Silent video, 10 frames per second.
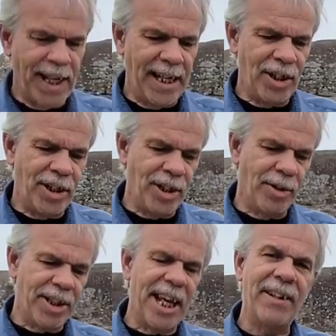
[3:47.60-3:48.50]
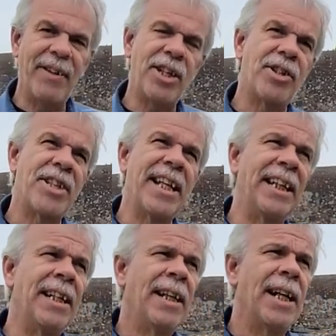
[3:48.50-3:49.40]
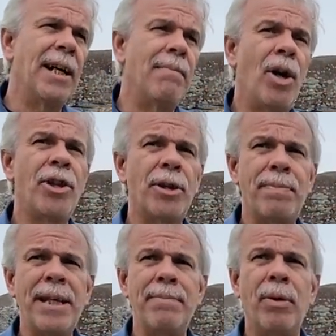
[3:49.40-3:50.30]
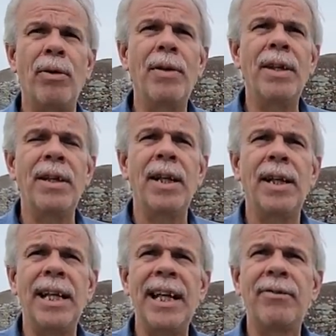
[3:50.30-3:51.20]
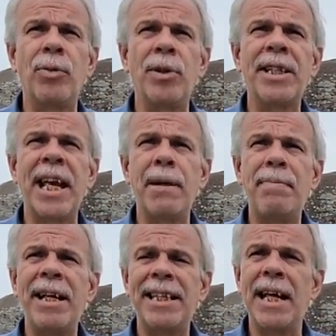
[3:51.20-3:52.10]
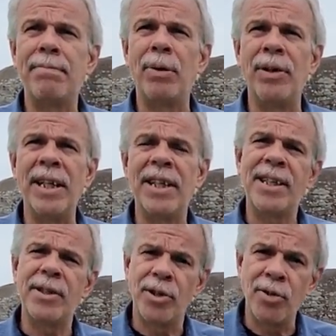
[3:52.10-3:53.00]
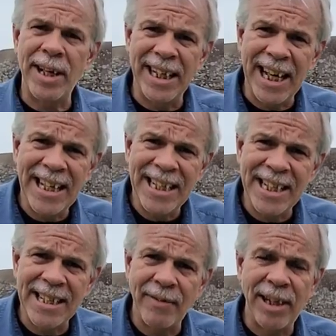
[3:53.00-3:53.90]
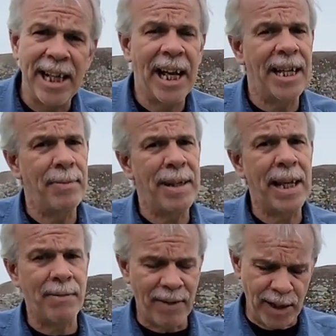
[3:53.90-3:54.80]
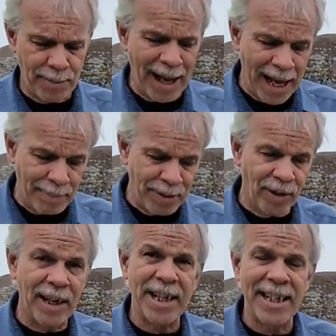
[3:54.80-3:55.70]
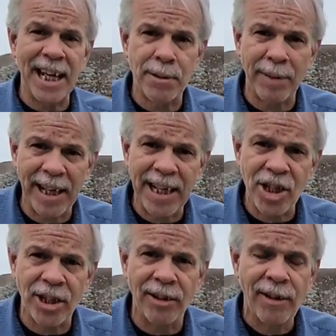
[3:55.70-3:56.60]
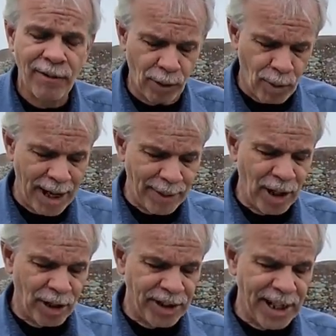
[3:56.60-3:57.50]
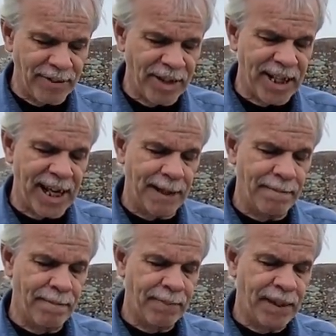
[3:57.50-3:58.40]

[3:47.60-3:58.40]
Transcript: And, you know, it's kind of interesting. Um, other people uh, afterwards kind of picked up on this. This was written in 1879 and became very popular as an explanation for why we call it Devil's Den.